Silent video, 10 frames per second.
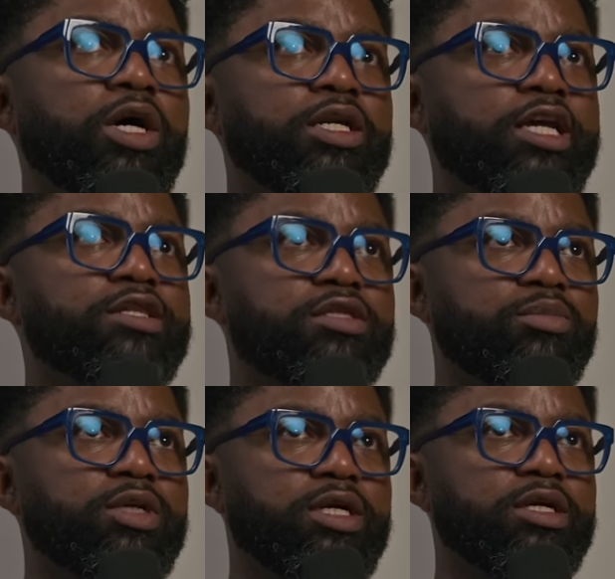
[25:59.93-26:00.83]
needs to
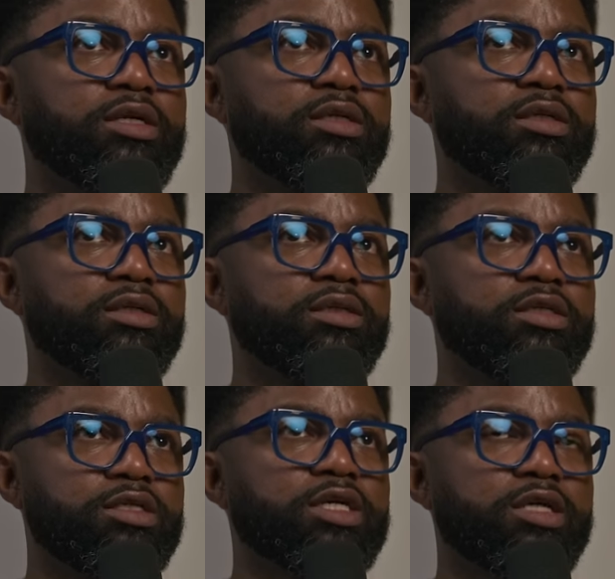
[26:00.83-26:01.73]
be
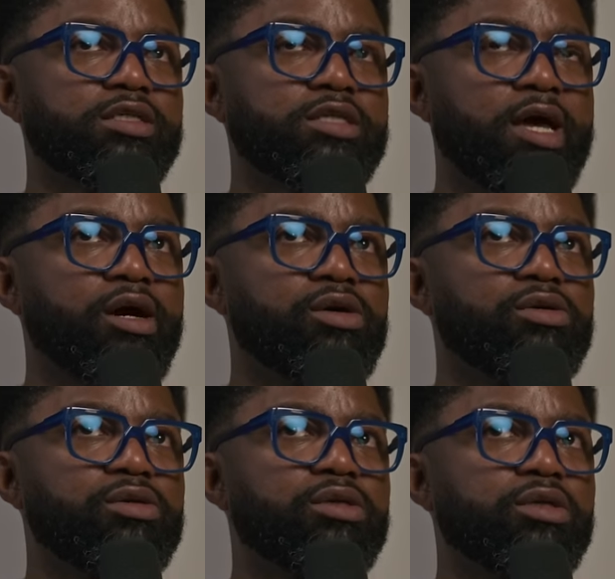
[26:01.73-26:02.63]
discussed
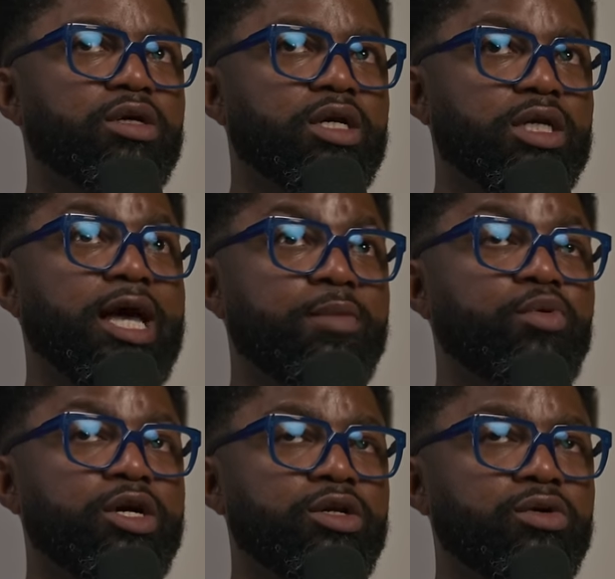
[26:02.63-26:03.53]
now and
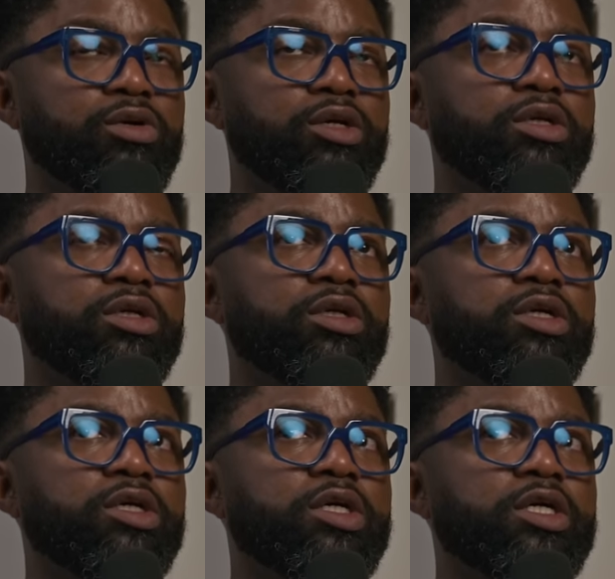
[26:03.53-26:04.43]
elaborated on
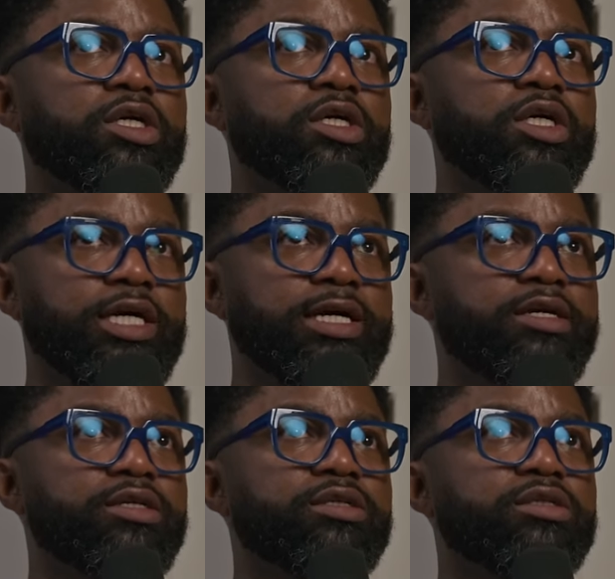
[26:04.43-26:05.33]

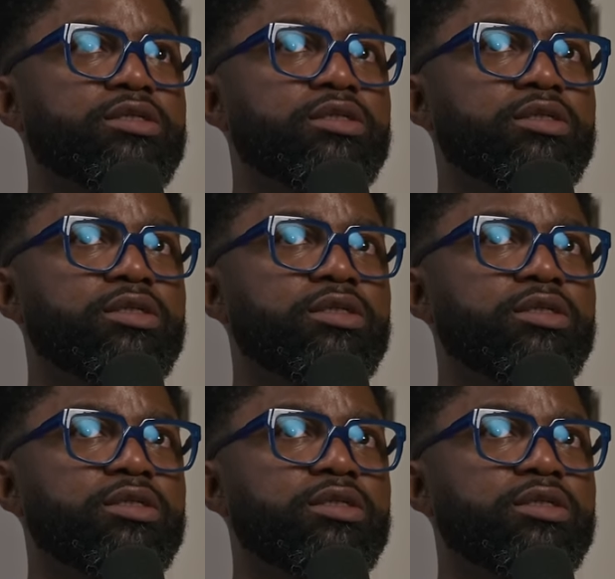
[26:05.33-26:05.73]
is